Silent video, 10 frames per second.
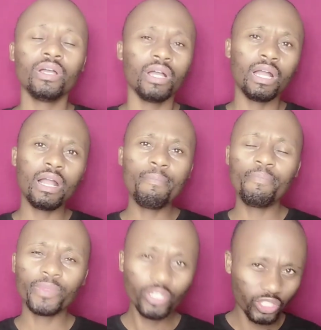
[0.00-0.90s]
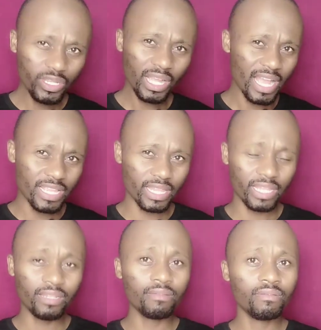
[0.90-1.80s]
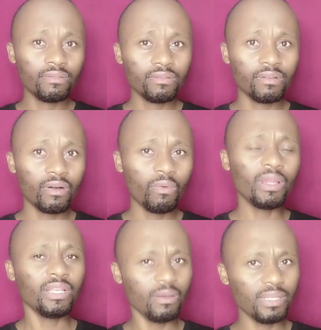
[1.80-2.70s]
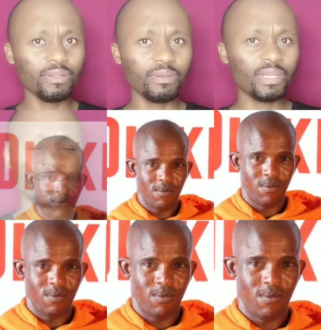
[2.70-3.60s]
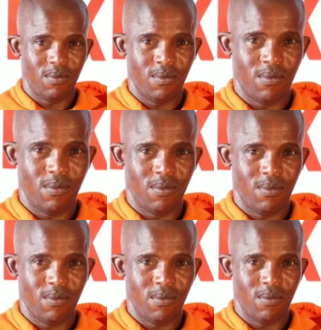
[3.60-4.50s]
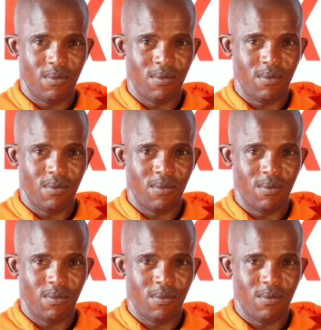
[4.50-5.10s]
Junior Khanye then was analyzing the game, and this is what he says.